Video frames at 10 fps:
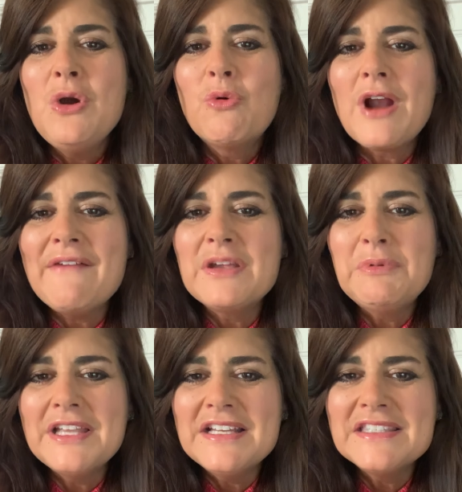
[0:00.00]
having
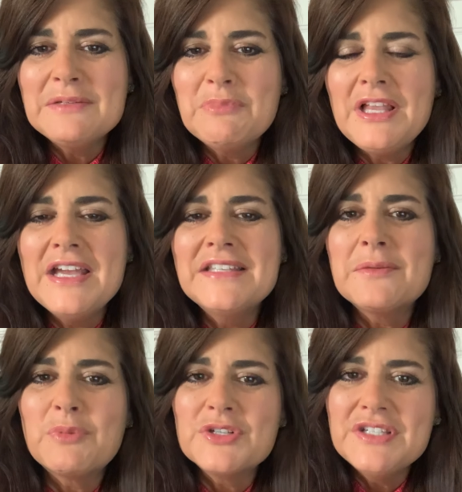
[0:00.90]
plans in place
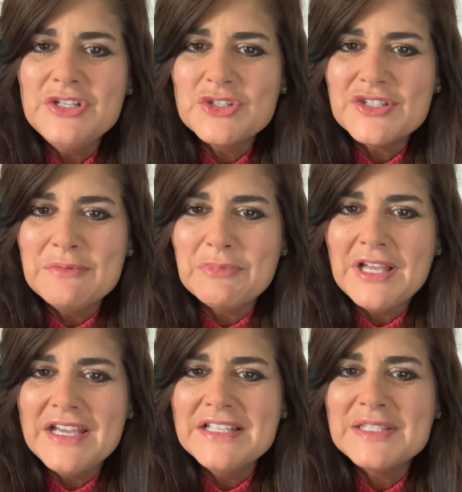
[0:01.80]
and procedures in
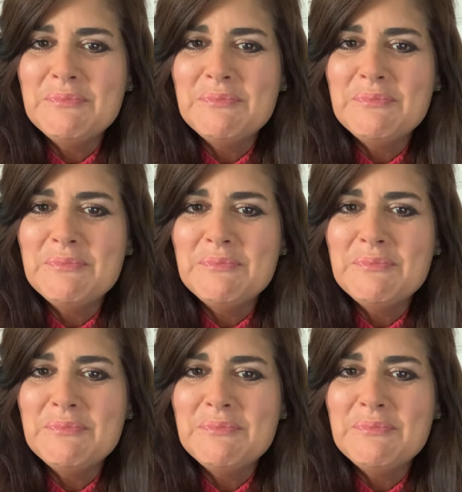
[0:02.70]
place.